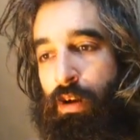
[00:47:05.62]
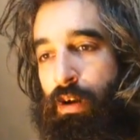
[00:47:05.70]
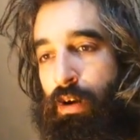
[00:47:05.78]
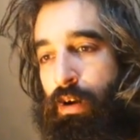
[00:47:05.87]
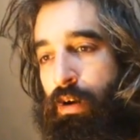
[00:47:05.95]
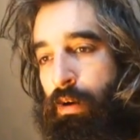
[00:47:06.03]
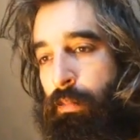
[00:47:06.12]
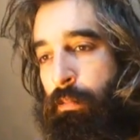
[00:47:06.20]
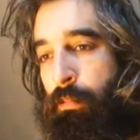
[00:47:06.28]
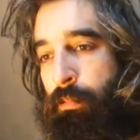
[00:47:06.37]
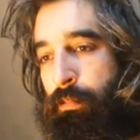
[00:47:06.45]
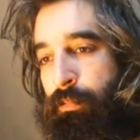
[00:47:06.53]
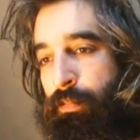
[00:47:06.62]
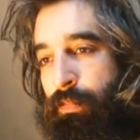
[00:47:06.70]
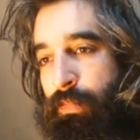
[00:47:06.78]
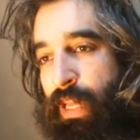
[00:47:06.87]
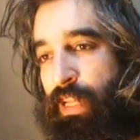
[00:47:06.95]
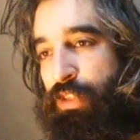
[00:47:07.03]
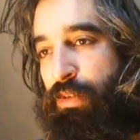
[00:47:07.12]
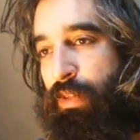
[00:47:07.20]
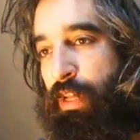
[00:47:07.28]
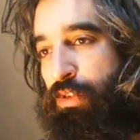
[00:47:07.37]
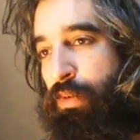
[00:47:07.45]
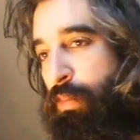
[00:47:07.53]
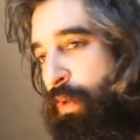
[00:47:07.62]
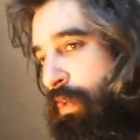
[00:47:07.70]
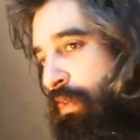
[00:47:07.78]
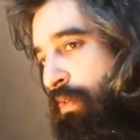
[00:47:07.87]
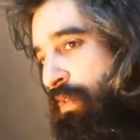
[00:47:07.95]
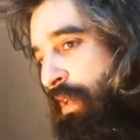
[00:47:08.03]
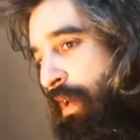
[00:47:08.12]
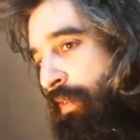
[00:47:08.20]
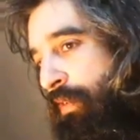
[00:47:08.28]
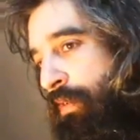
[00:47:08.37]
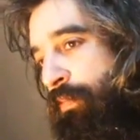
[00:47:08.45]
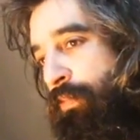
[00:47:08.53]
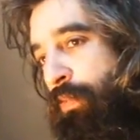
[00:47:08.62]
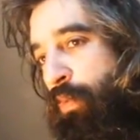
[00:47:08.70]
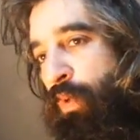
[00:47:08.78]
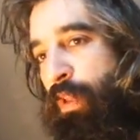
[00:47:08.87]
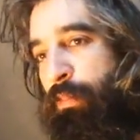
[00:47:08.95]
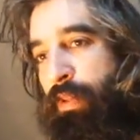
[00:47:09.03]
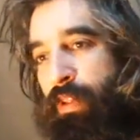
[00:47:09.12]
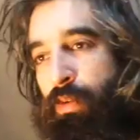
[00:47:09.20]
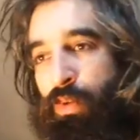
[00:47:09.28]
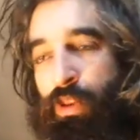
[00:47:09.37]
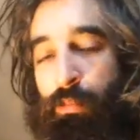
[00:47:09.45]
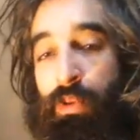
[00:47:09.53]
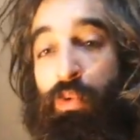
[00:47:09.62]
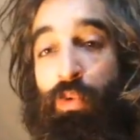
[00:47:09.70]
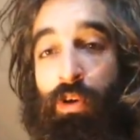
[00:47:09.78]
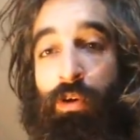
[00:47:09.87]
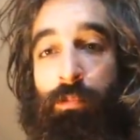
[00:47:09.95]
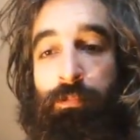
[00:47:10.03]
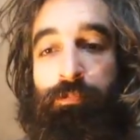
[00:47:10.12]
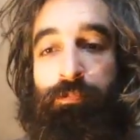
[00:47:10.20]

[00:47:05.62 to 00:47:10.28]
um, that's that's what we can do together. We can be we can be real,